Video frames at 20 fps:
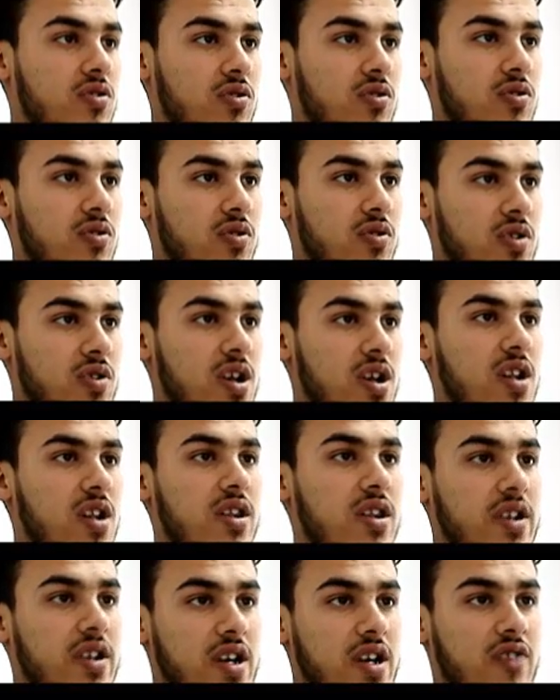Talk to
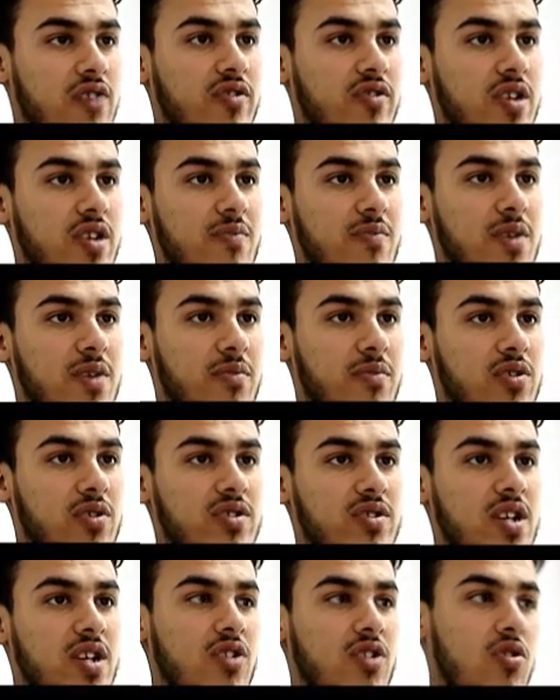the healthcare
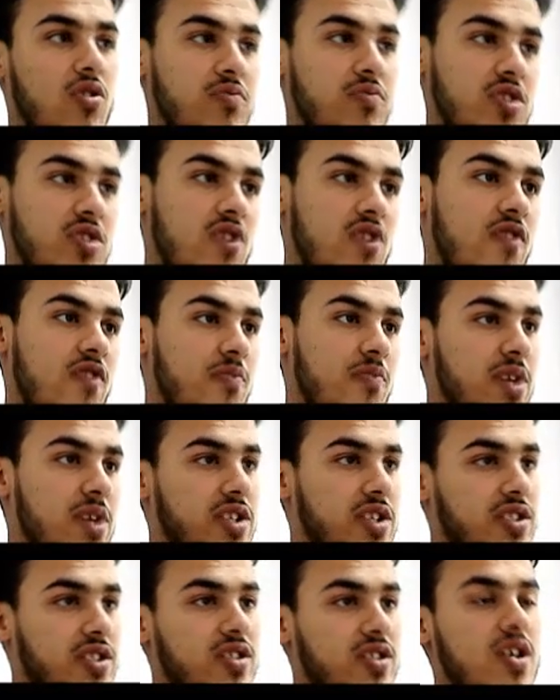team members and
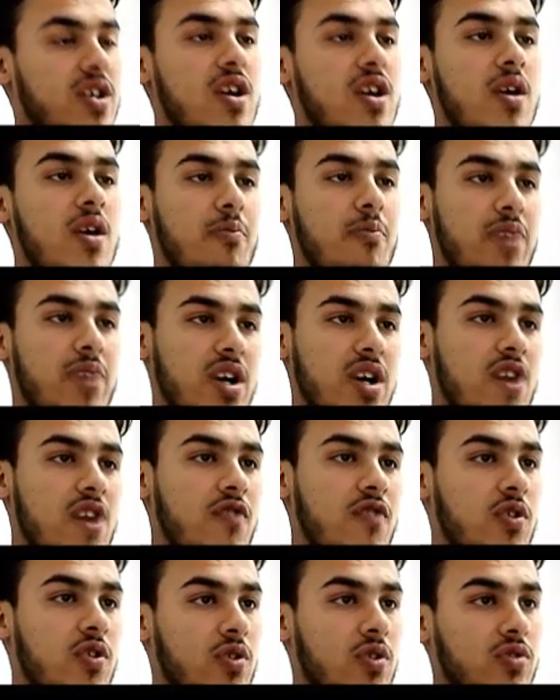observe the patient.
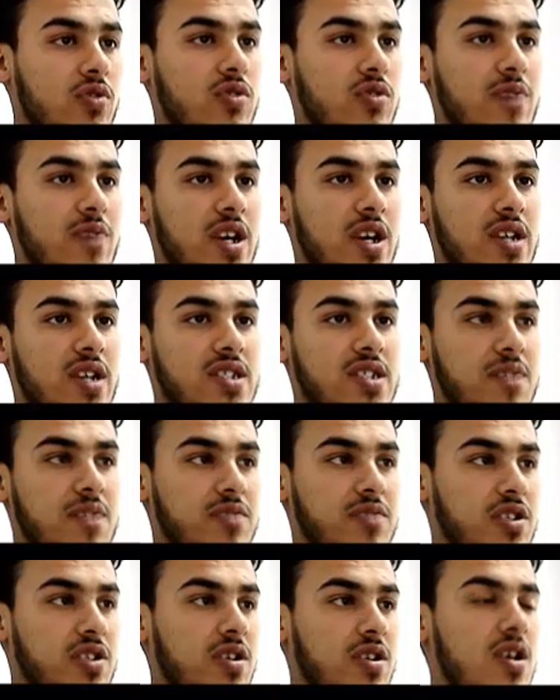Be careful not to
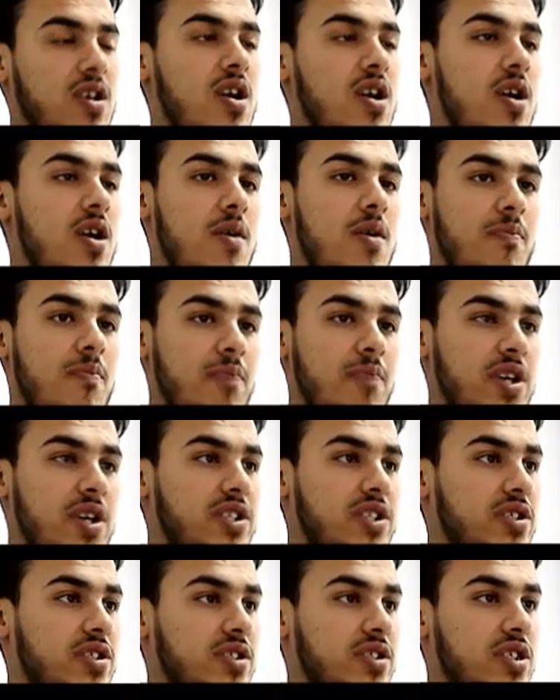make assumptions.
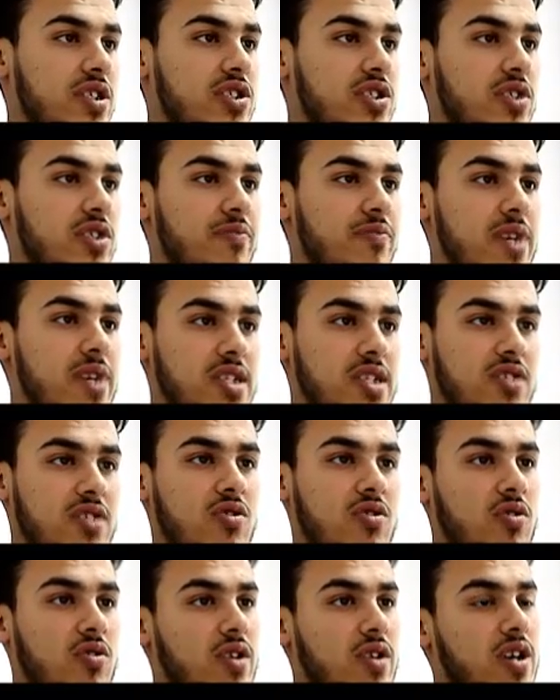Patient
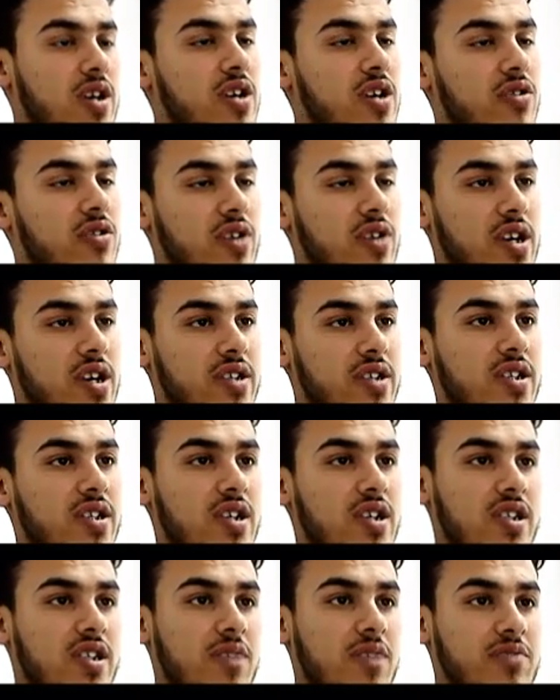teaching based on
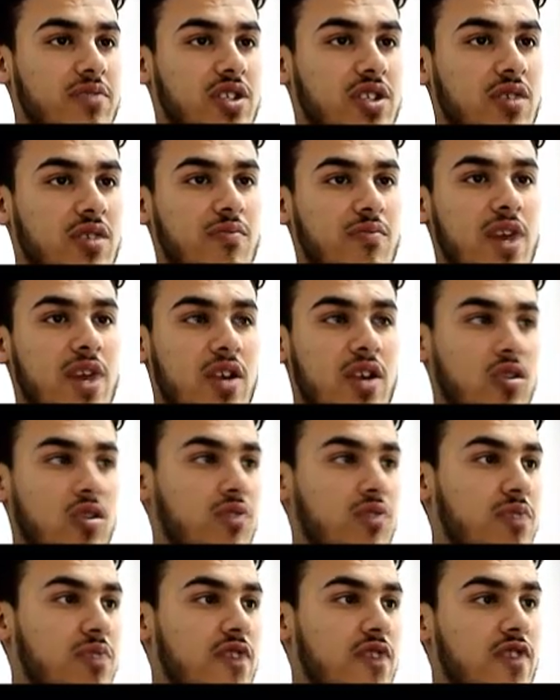incorrect assumption
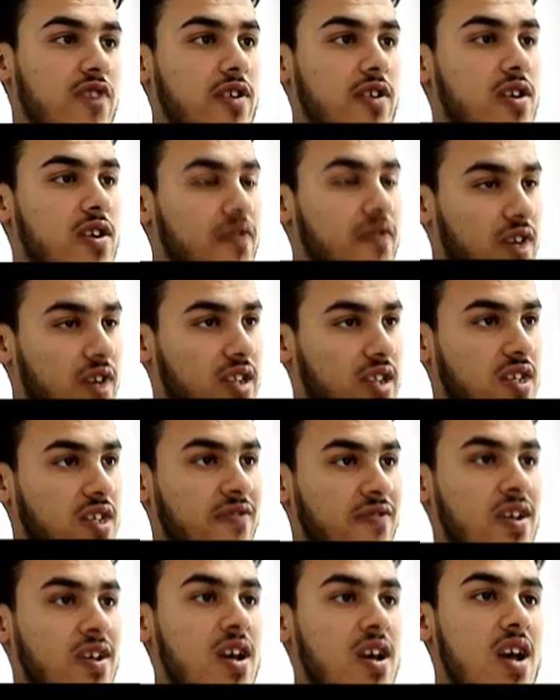may not be very
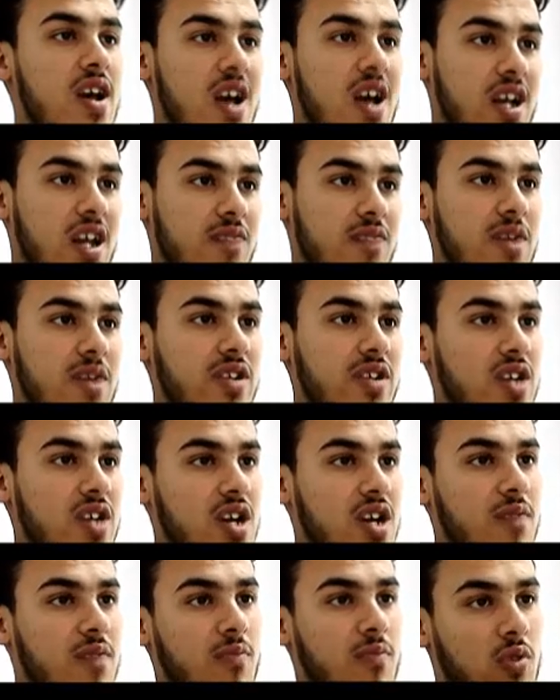effective
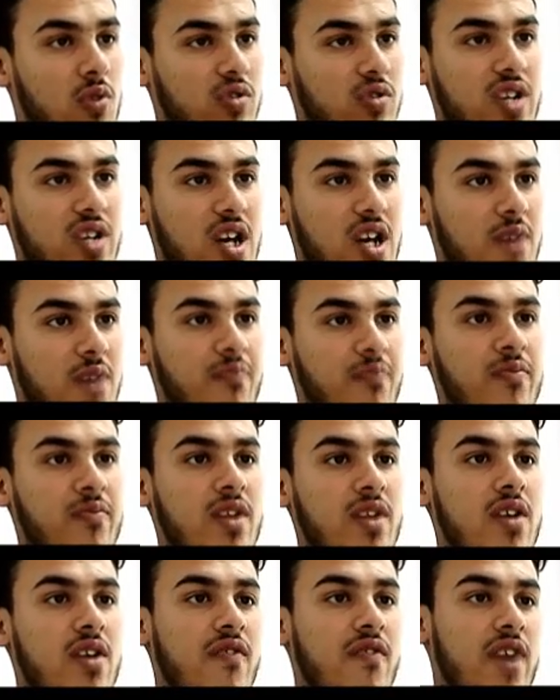and may take more
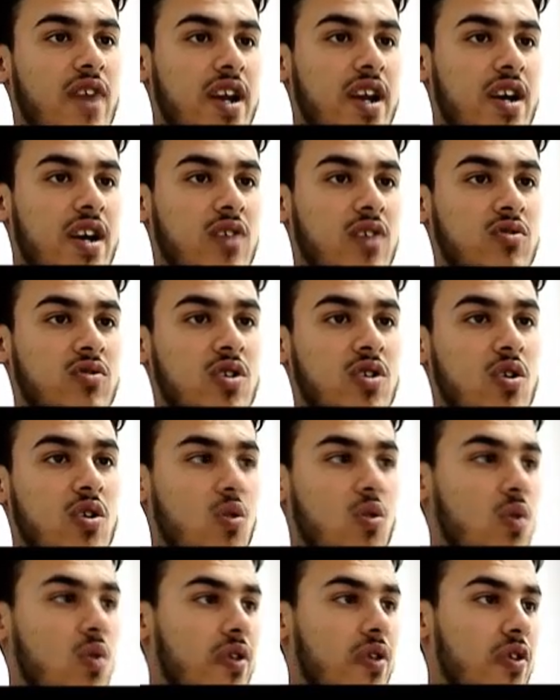time. Find
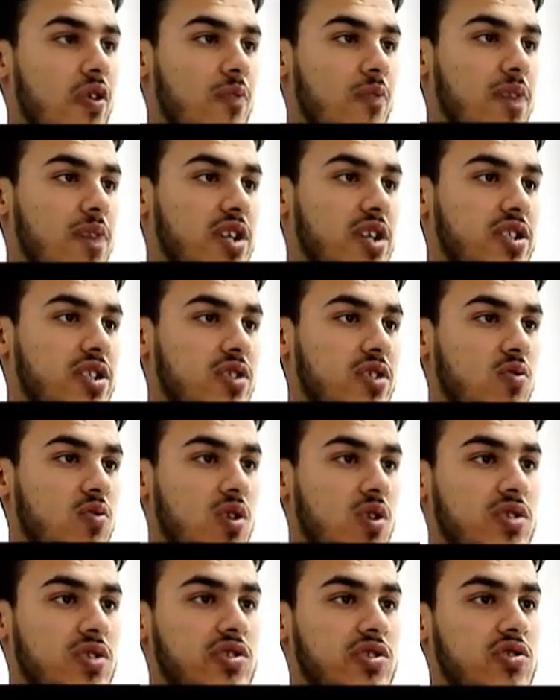out what the
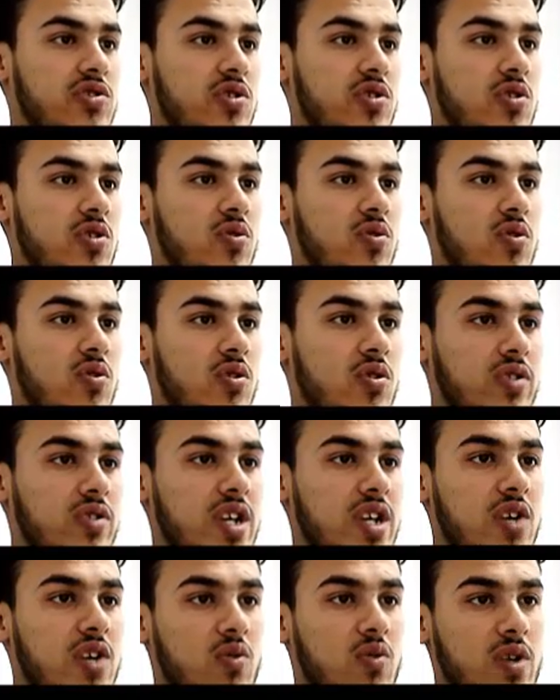patient wants to
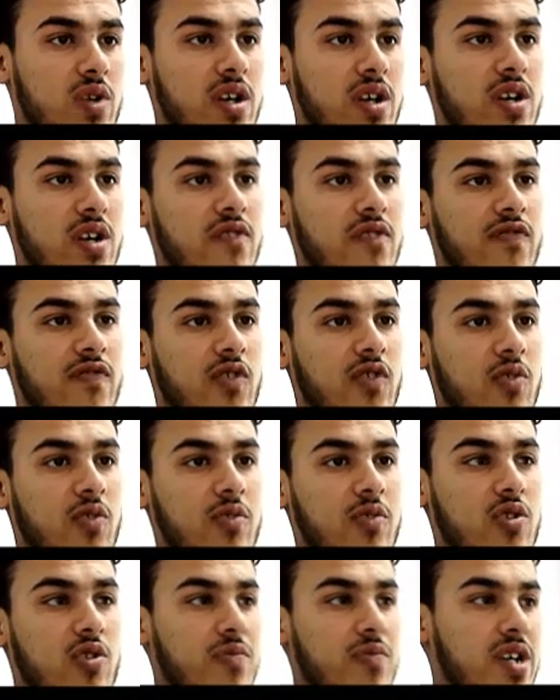know or take
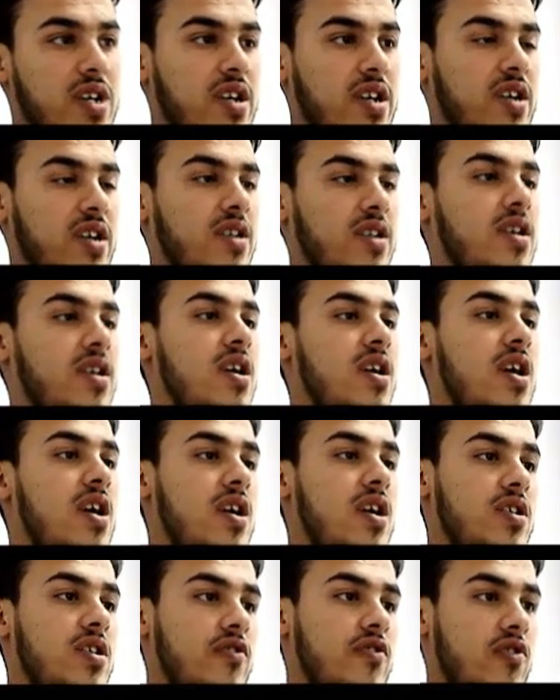away from your meeting.
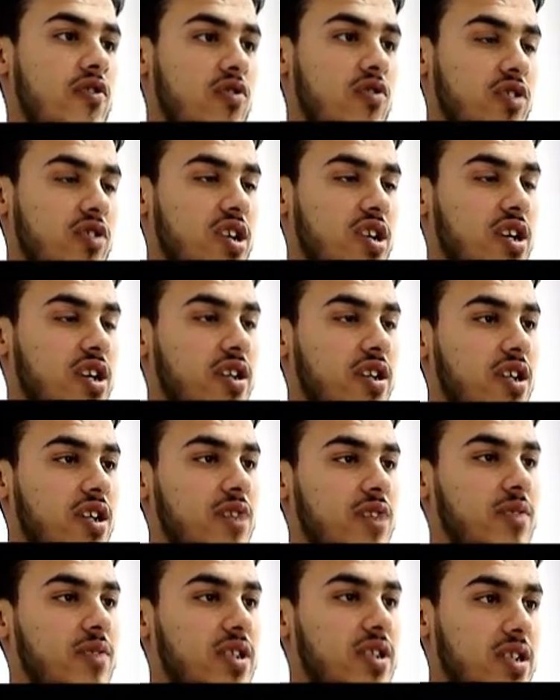The
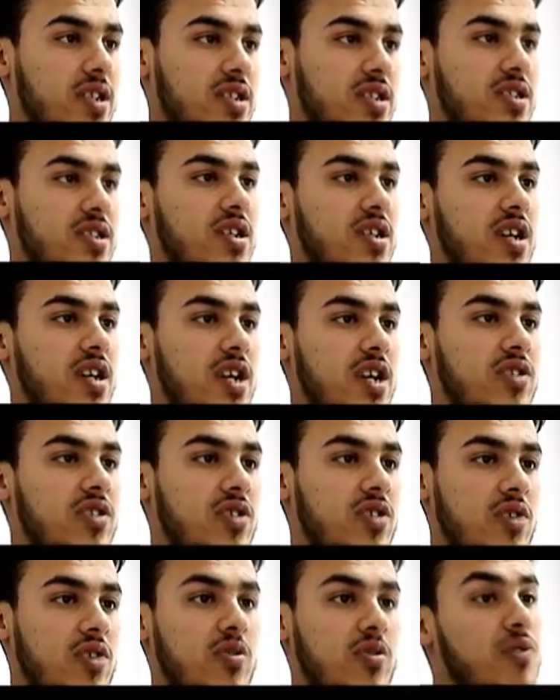second element is
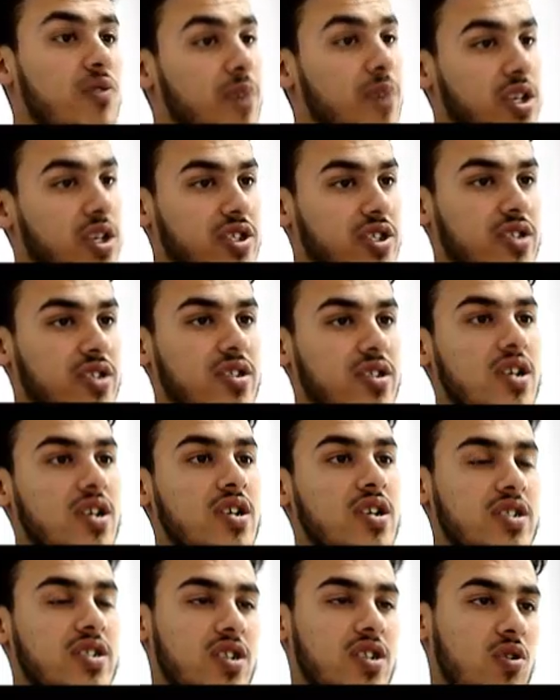get to know your
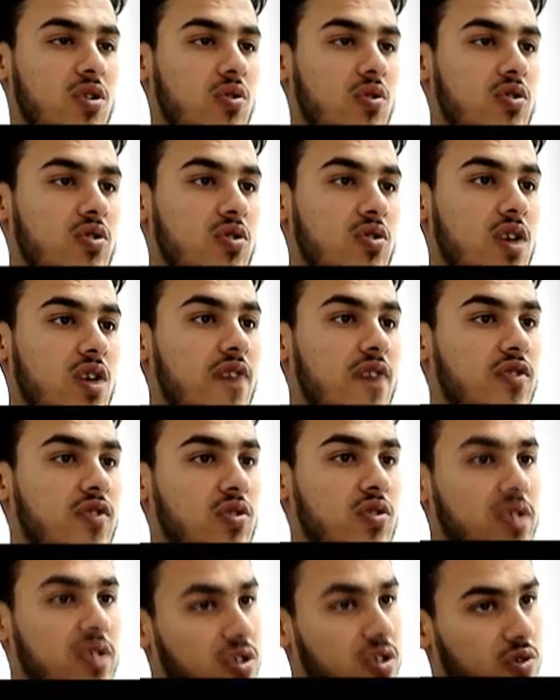patient. So,
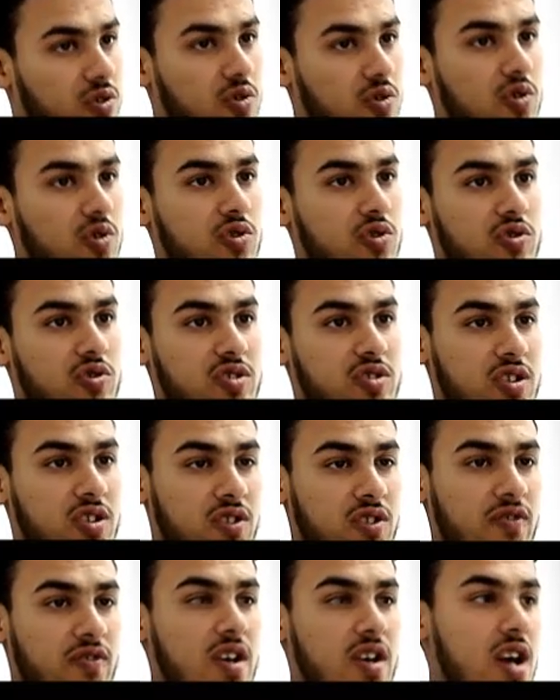you have to
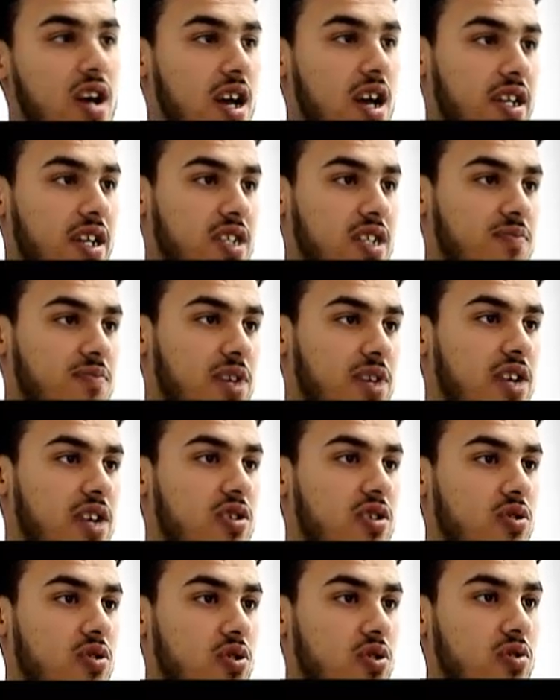introduce yourself and
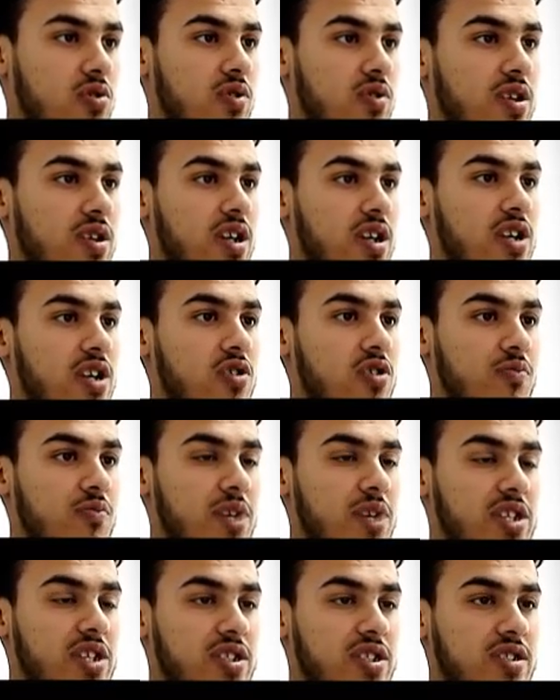explain your role
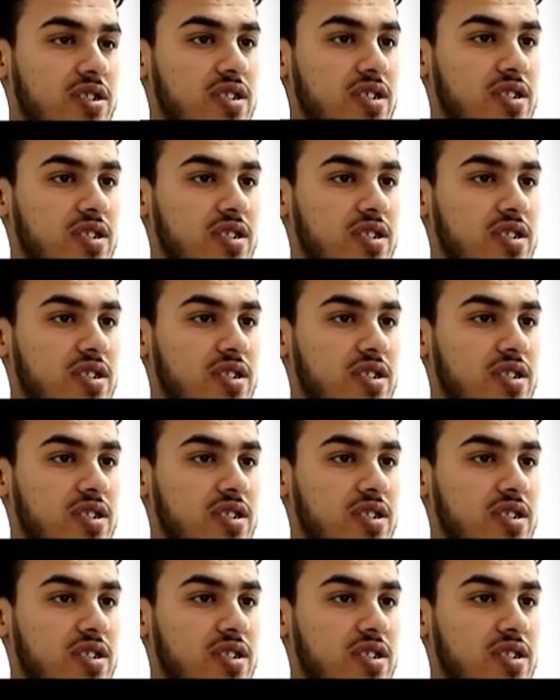in your